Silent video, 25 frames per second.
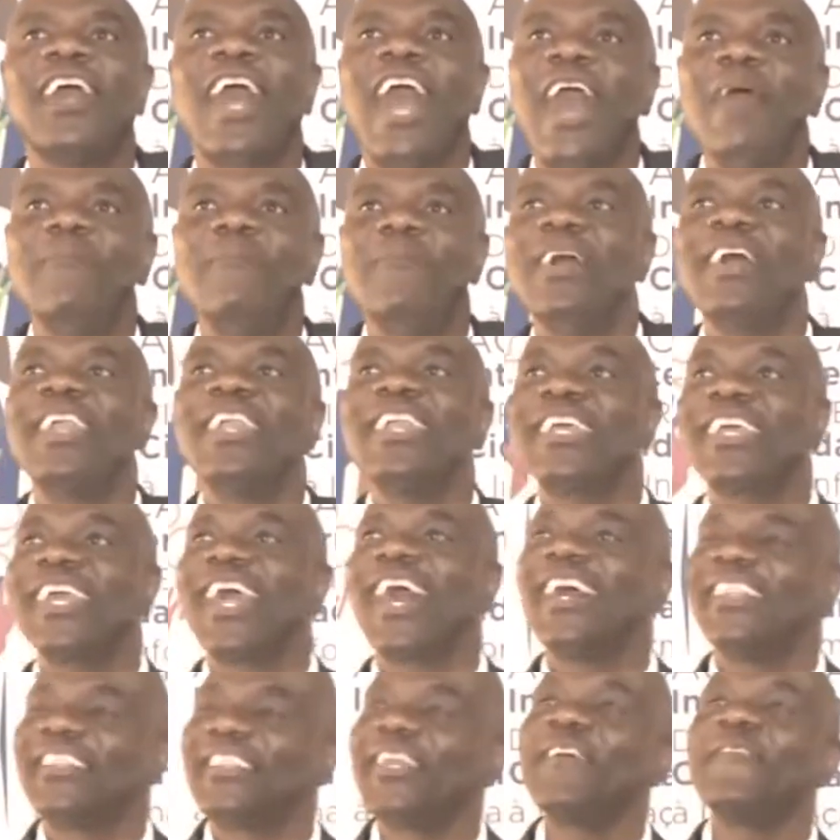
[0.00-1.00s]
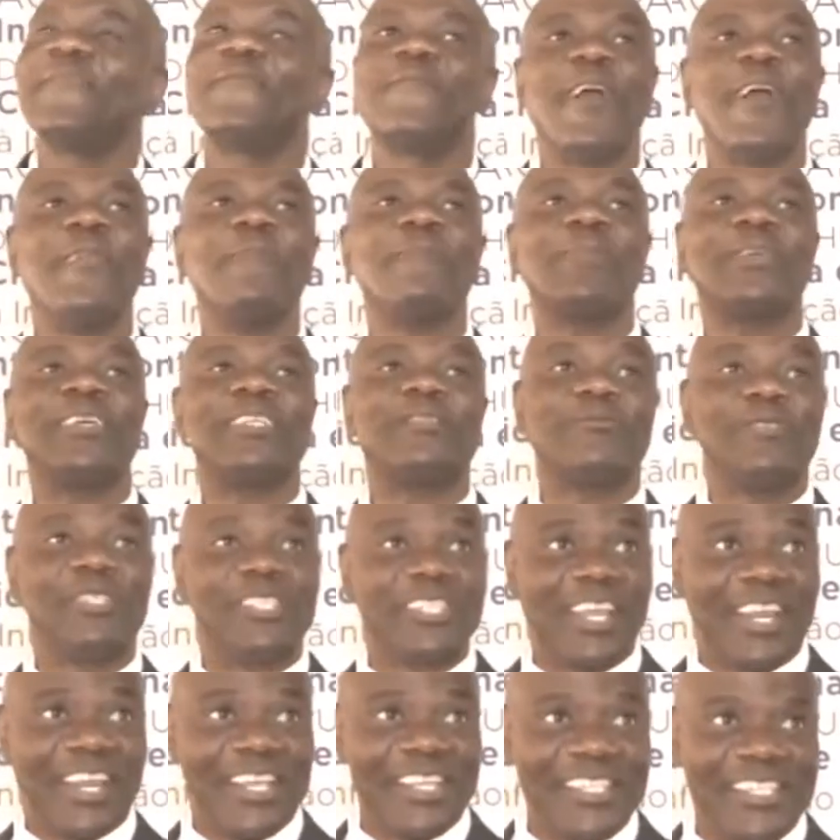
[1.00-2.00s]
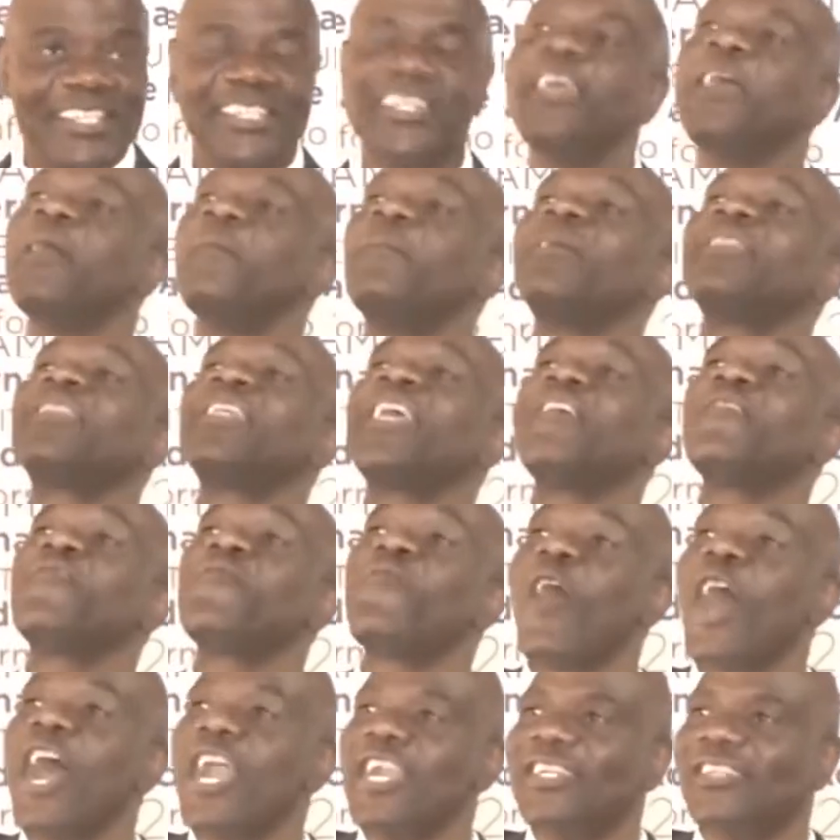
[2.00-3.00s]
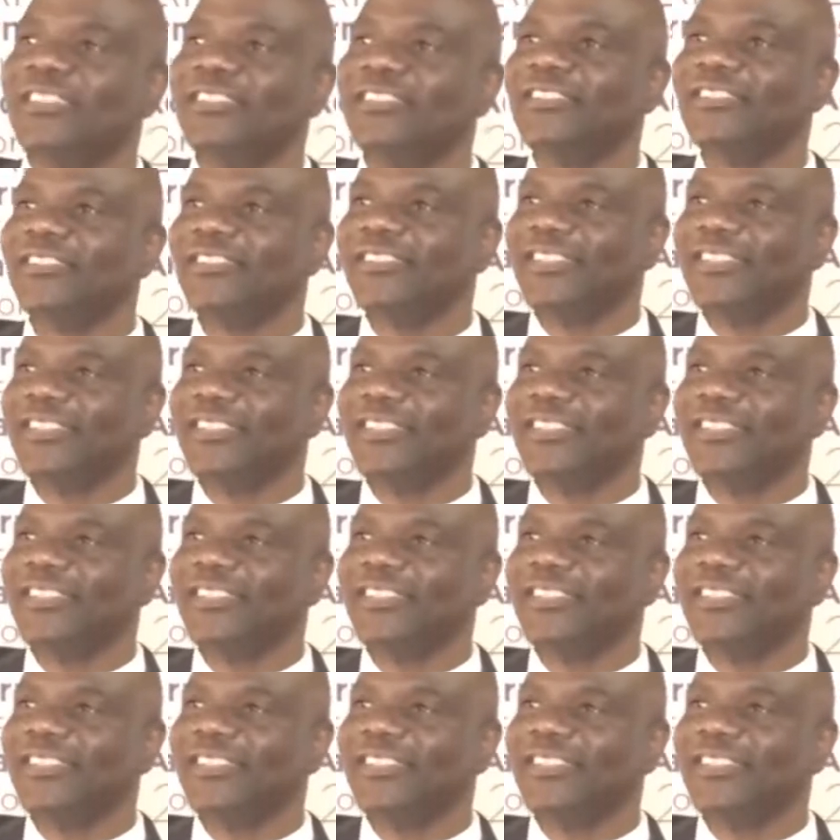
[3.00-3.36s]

America, they have one president who is crazy, but they have one.